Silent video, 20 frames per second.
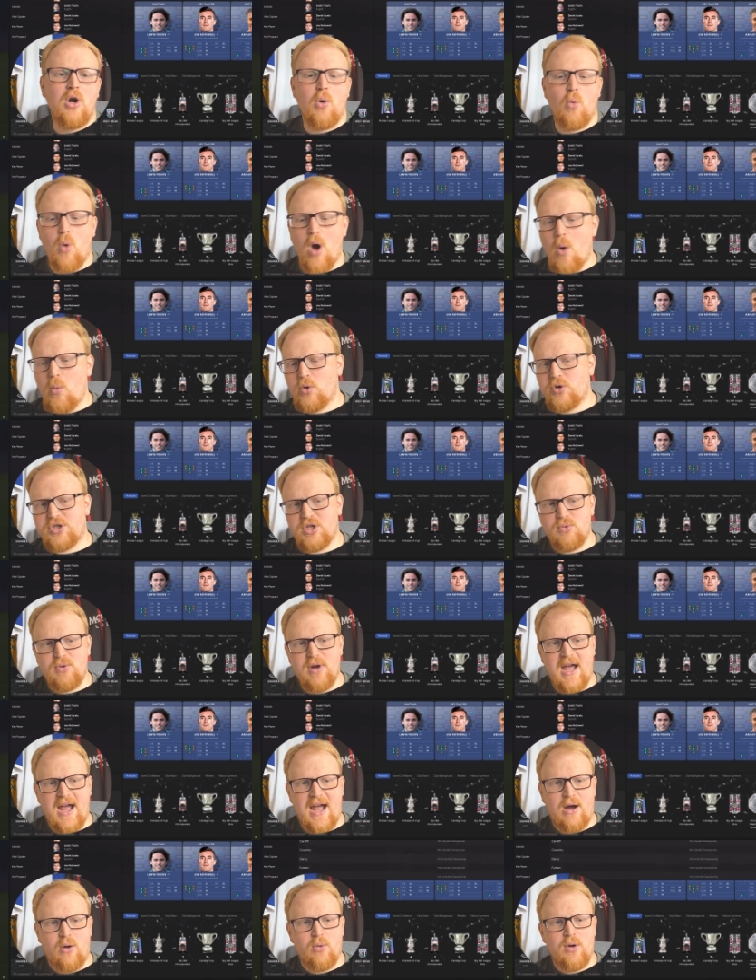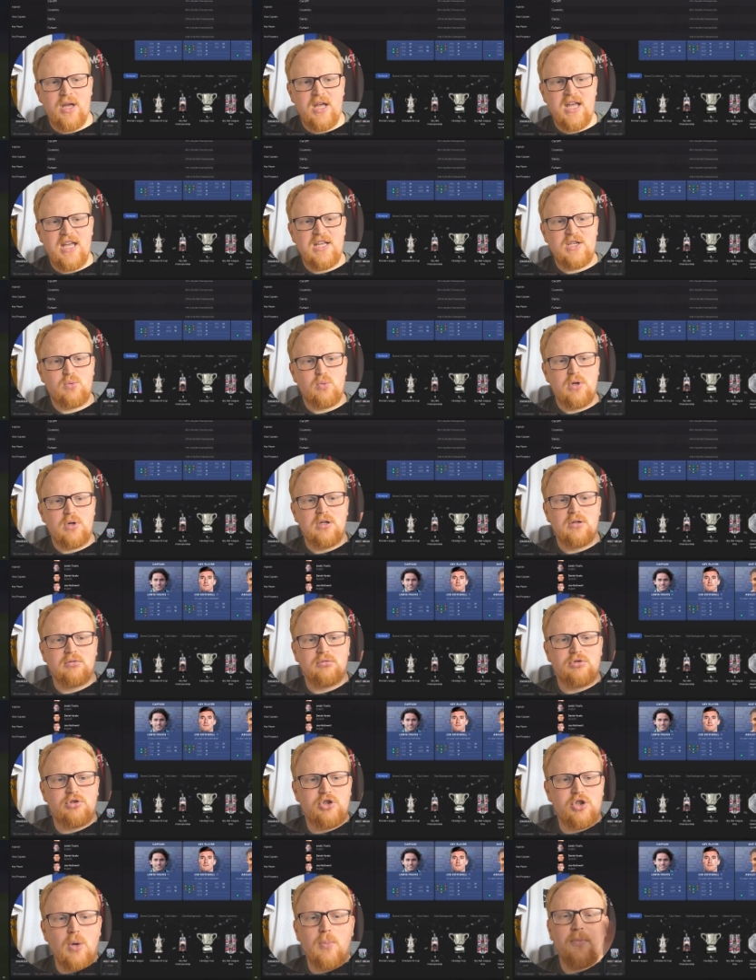What we'll do now is we'll
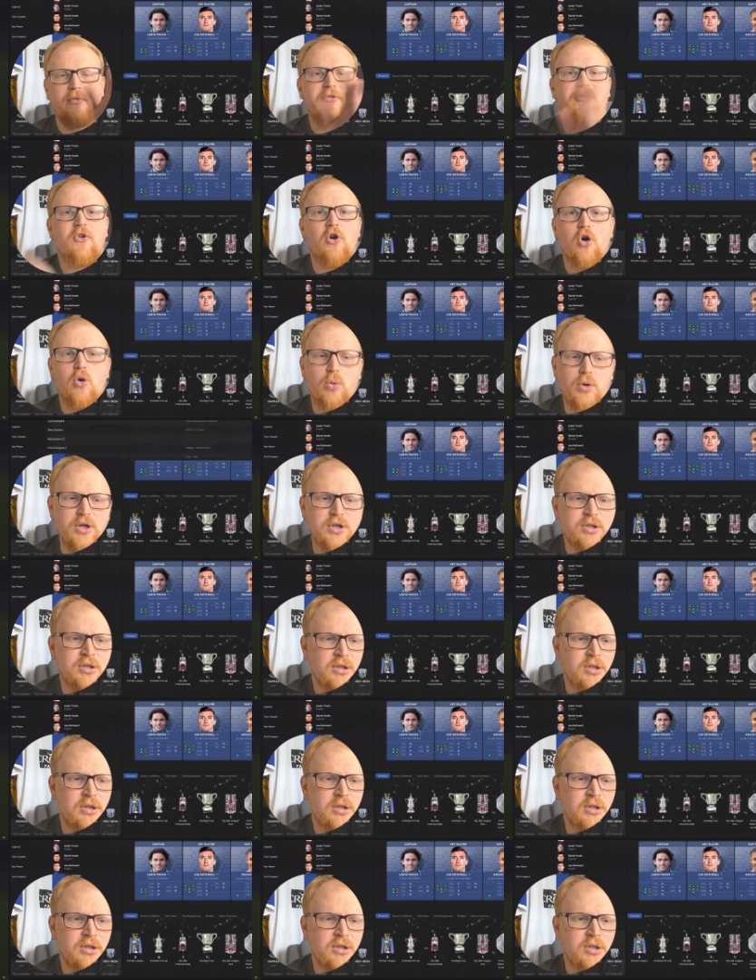jump forward.